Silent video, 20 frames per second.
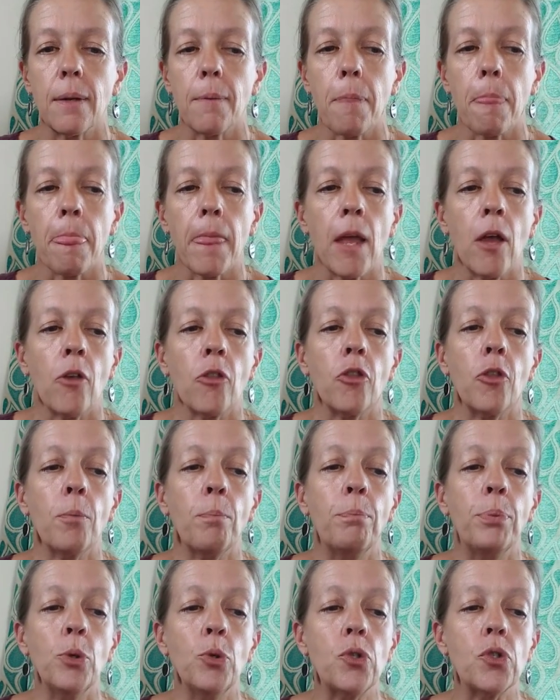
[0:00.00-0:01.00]
The
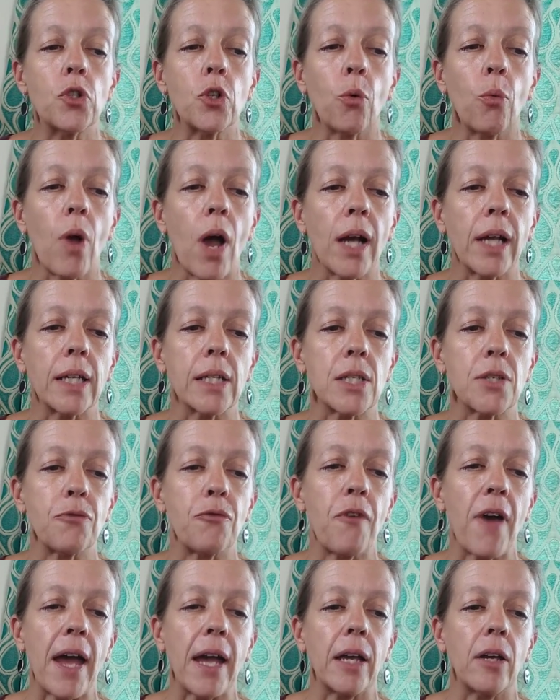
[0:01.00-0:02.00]
booster rockets
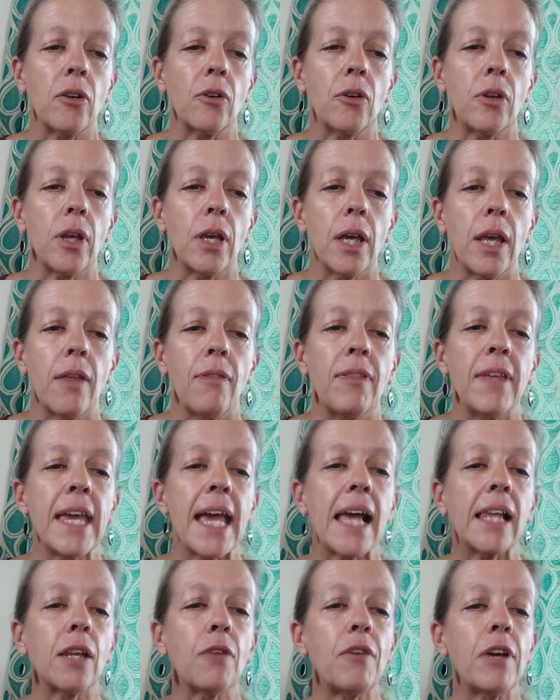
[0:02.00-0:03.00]
fired. The
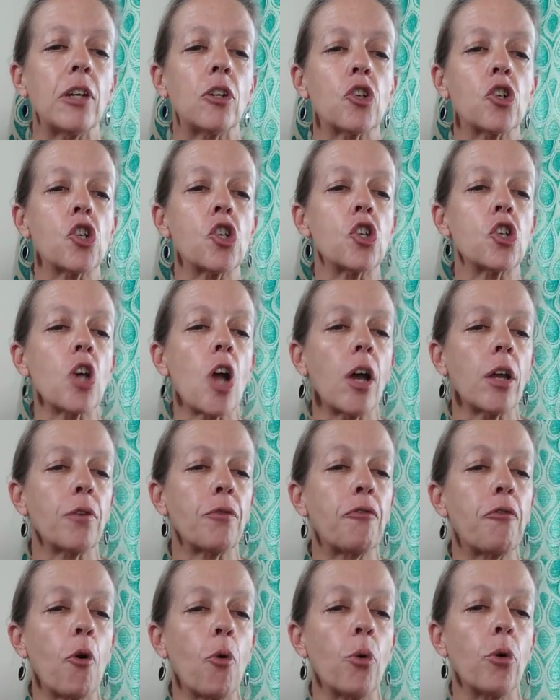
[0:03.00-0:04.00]
elevator shot
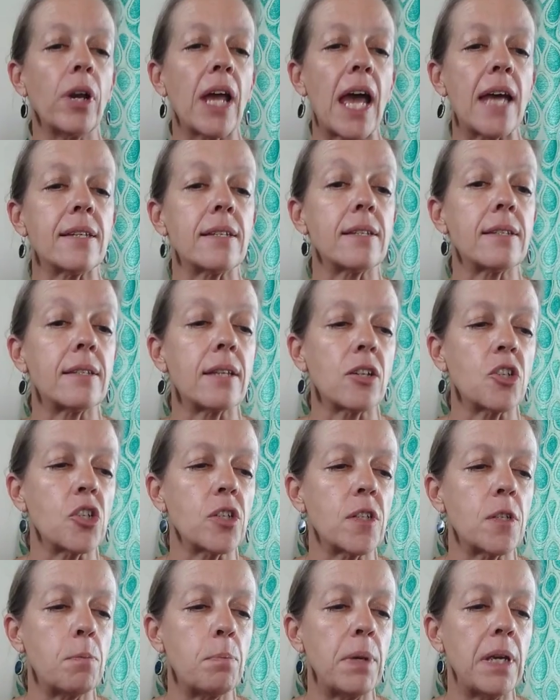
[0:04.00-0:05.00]
forward at such a
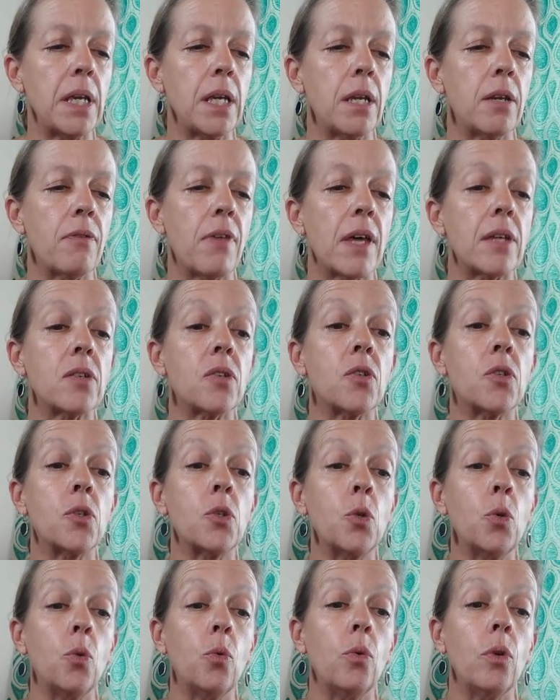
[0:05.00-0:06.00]
speed that
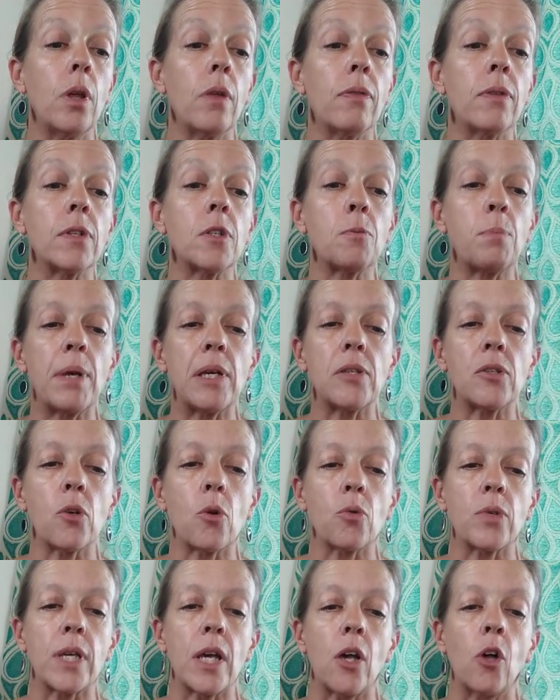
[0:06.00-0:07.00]
soon the space
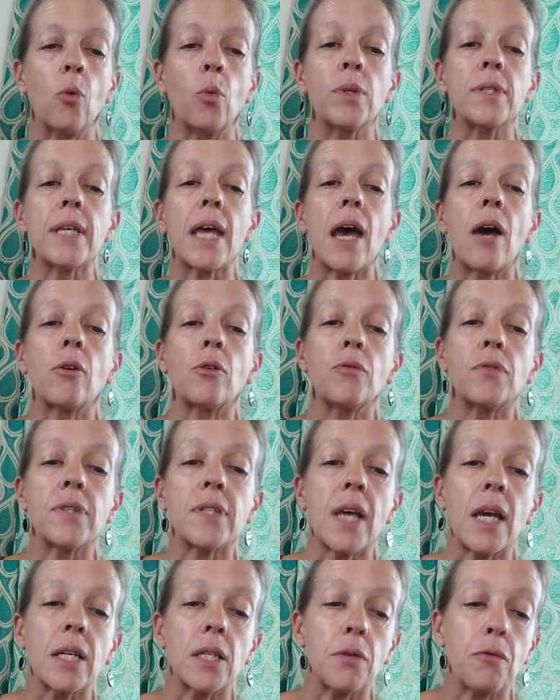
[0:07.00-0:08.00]
hotel was out of sight
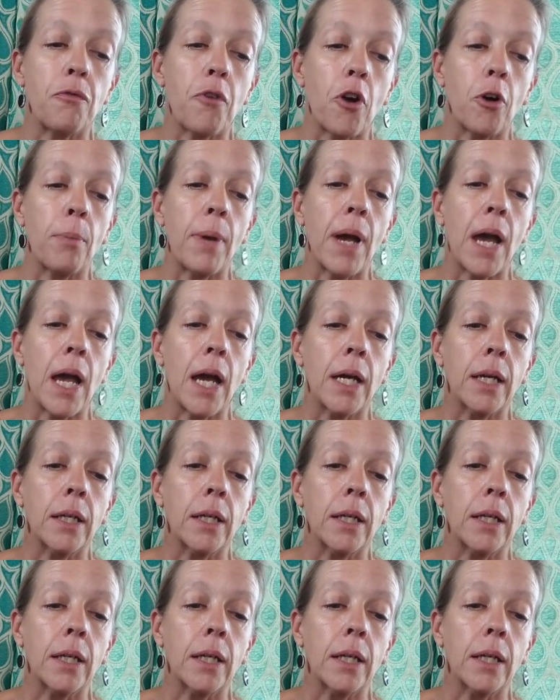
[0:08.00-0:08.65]
far behind.